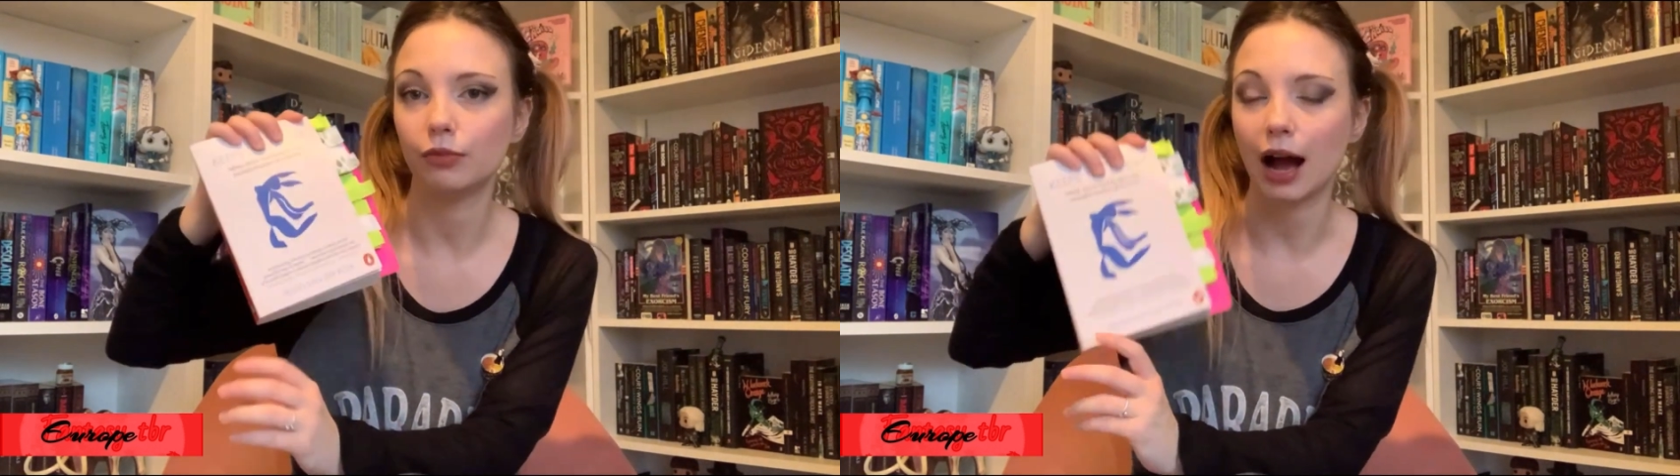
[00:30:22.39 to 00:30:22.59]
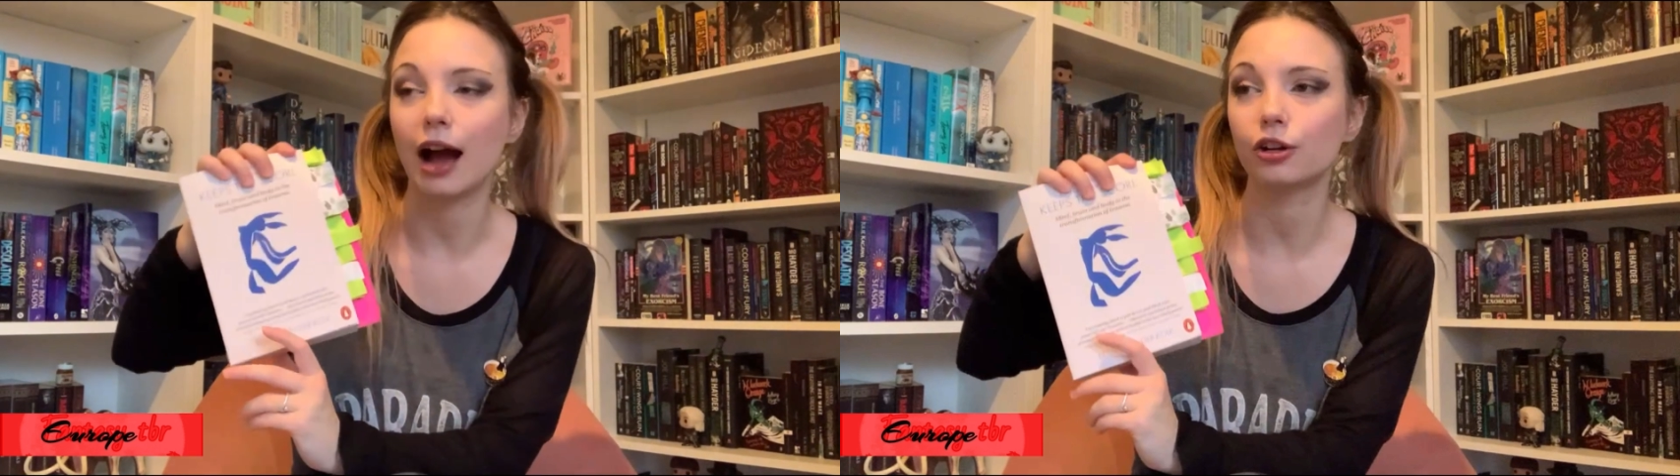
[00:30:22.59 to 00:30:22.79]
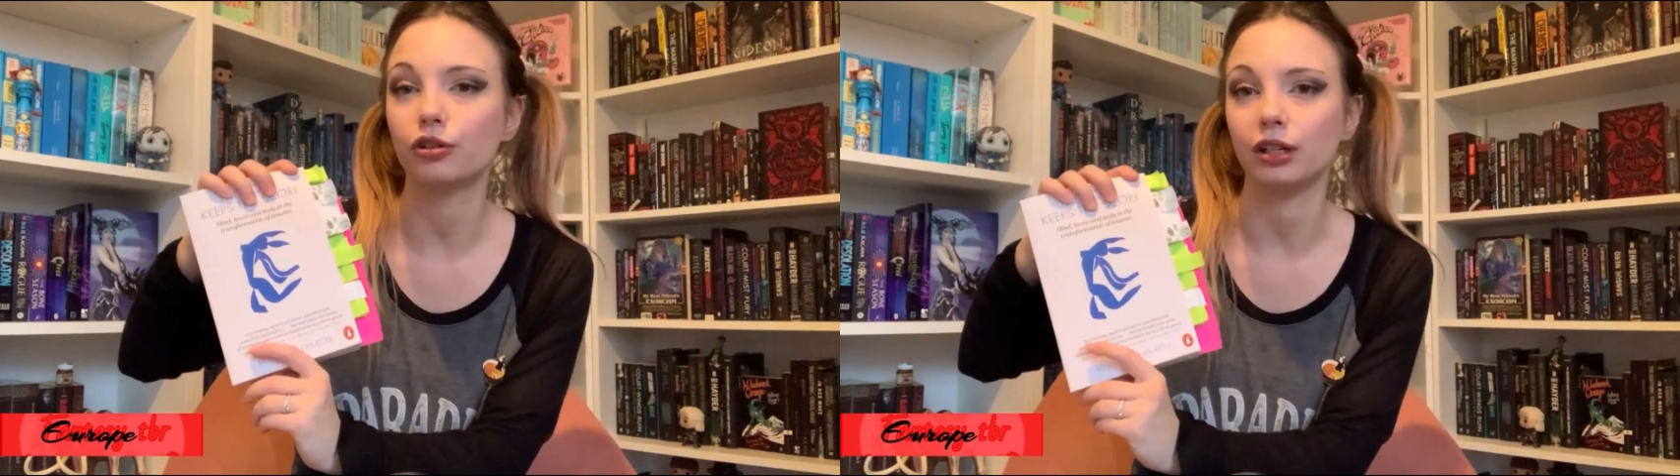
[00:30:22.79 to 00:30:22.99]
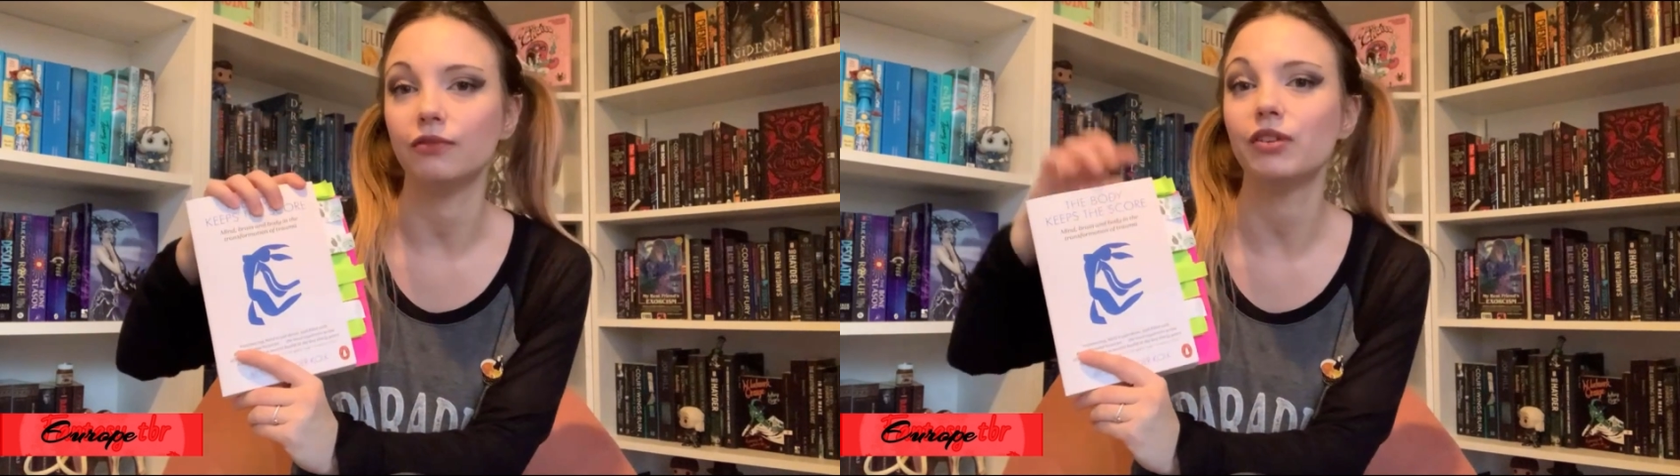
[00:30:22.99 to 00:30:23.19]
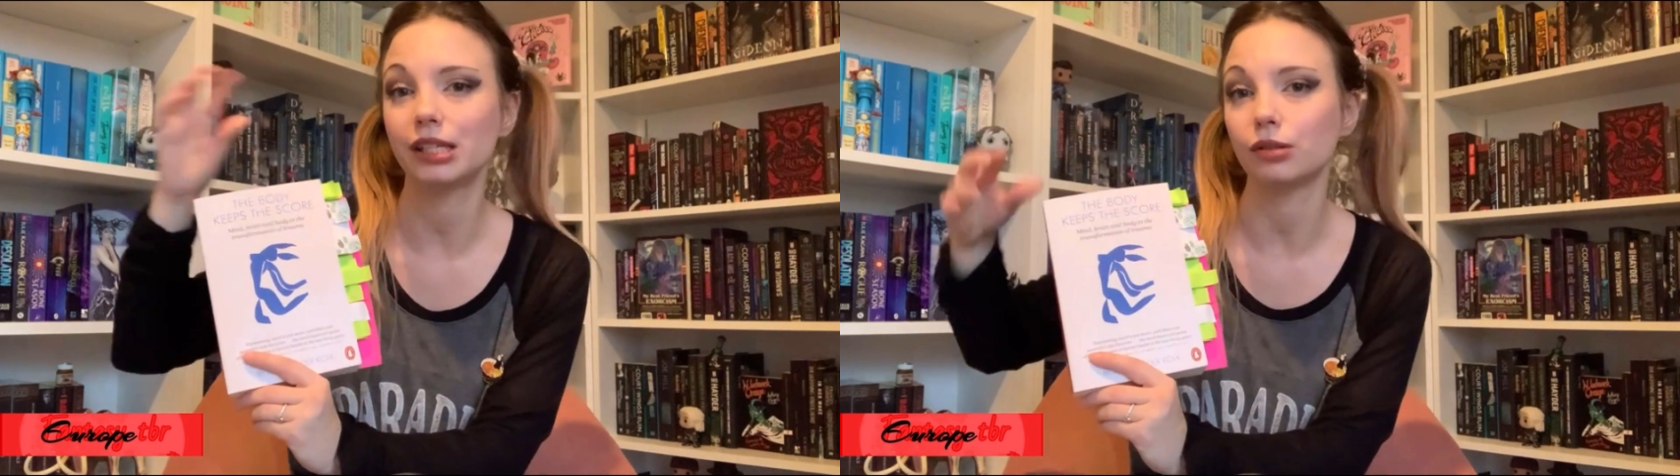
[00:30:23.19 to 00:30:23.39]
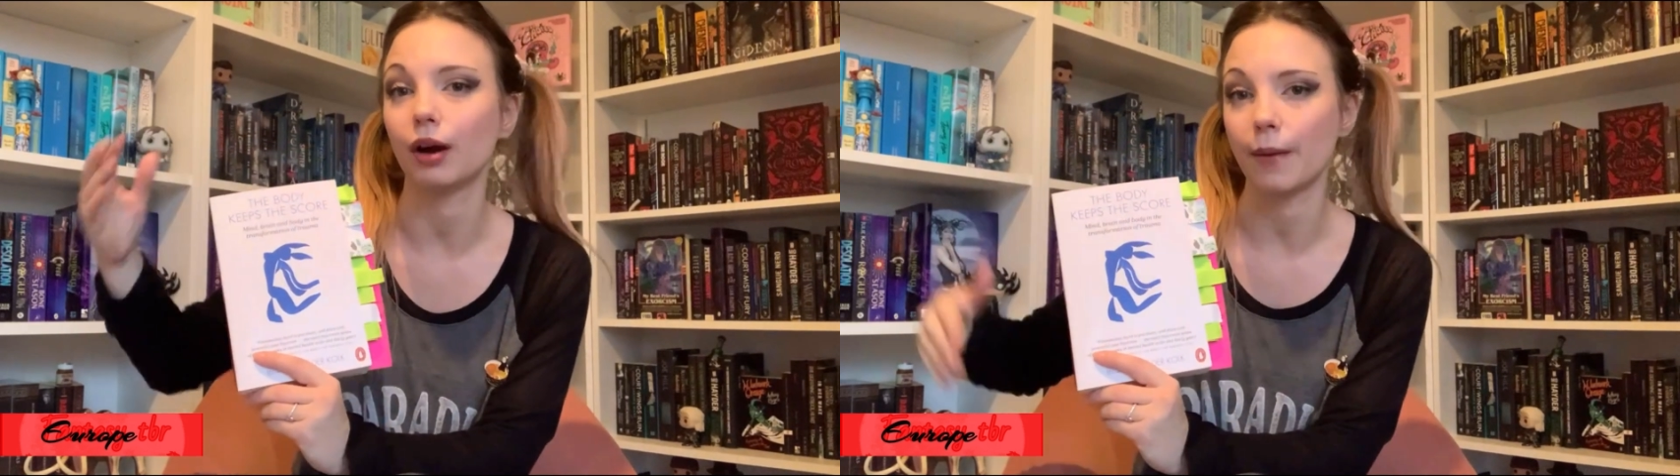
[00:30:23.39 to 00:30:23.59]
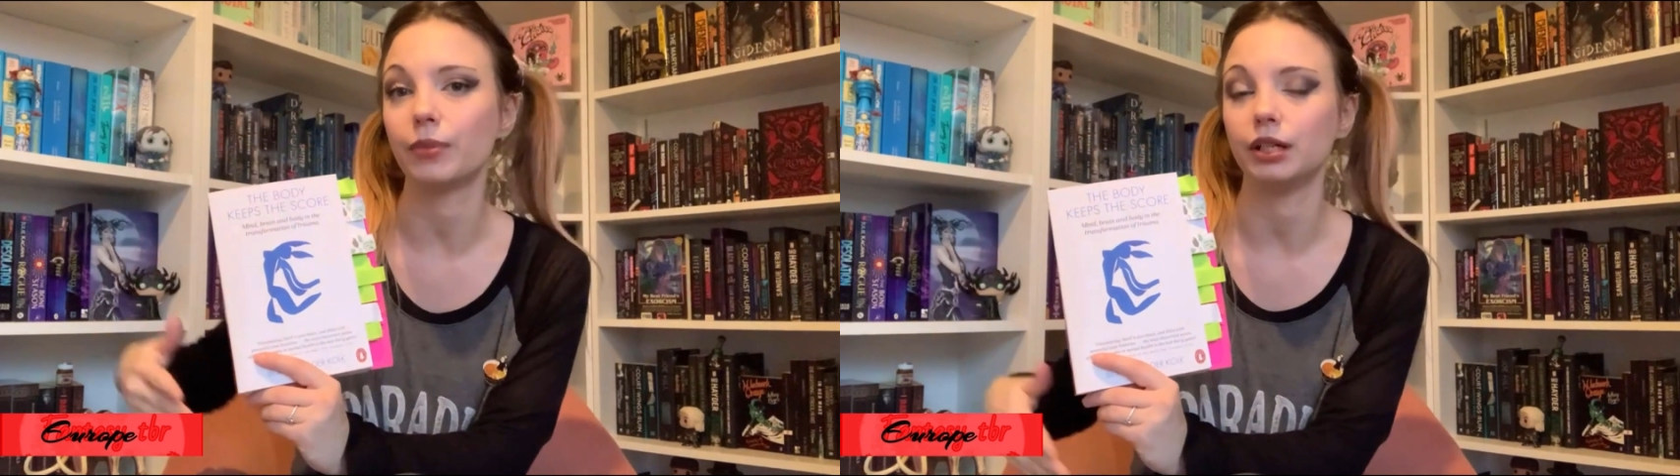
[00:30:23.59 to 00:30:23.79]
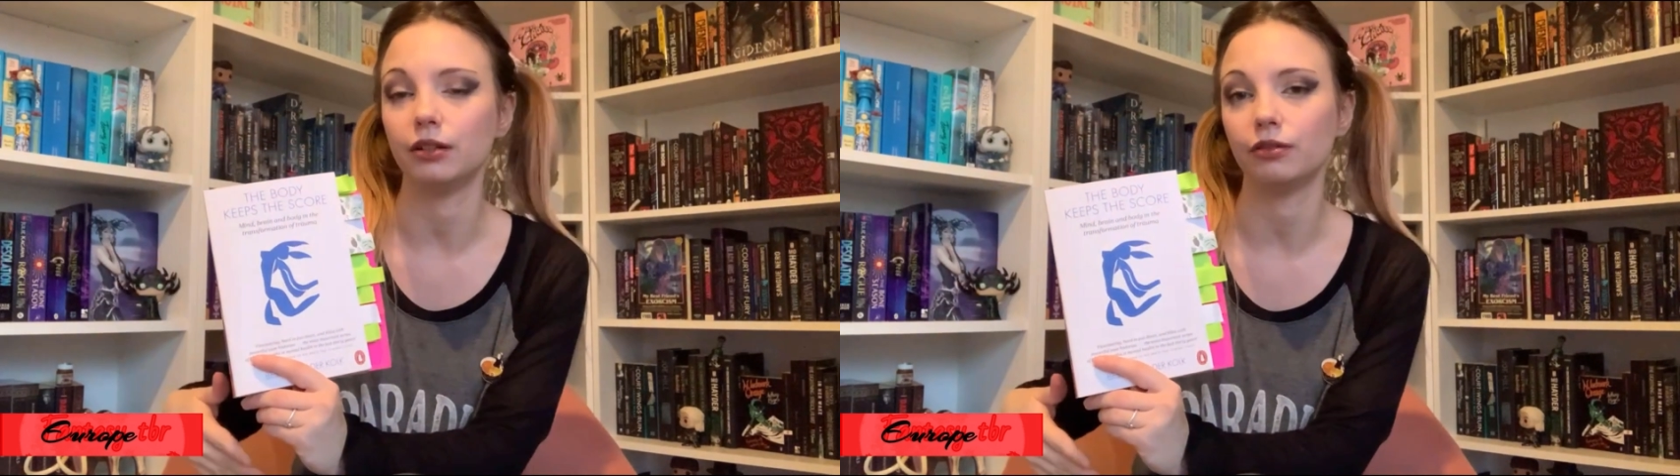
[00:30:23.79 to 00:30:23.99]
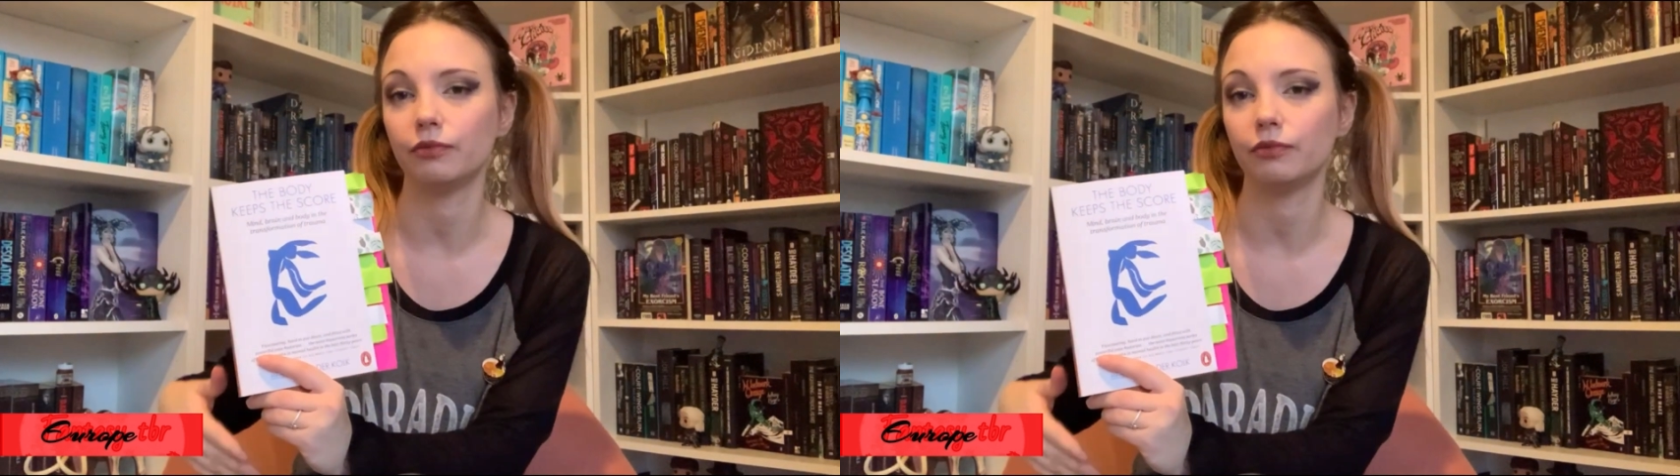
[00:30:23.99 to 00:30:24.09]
actually, this is what happened,